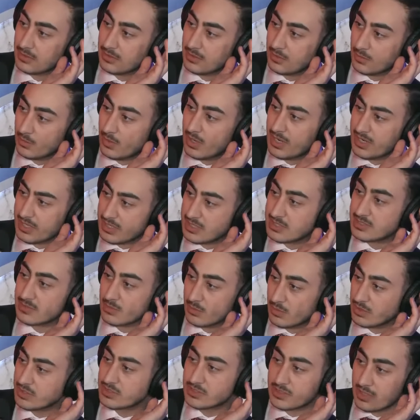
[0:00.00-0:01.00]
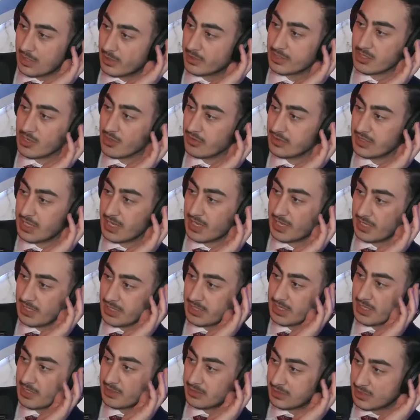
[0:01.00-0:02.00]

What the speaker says: What's going on there? And again,